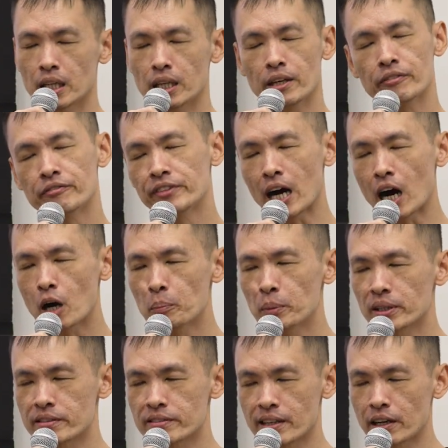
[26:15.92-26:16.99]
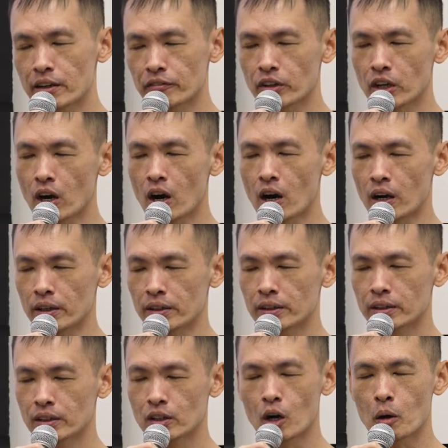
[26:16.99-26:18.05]
If thou be the Son of God,
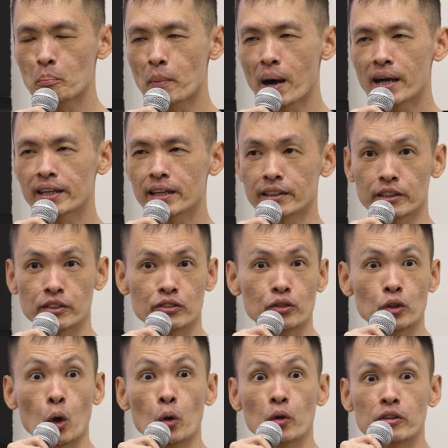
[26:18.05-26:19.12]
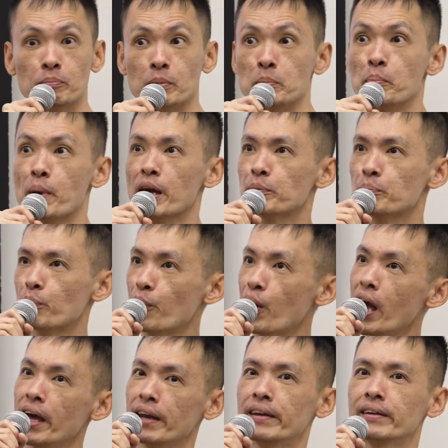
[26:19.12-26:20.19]
command that these stones be made
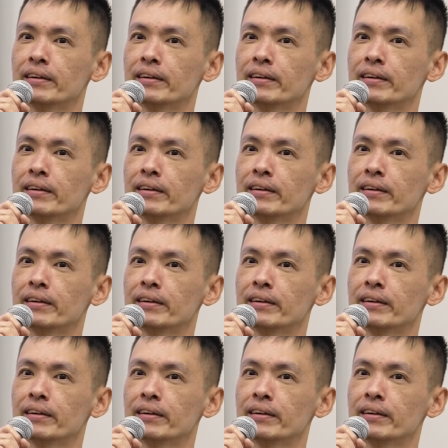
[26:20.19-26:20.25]
bread.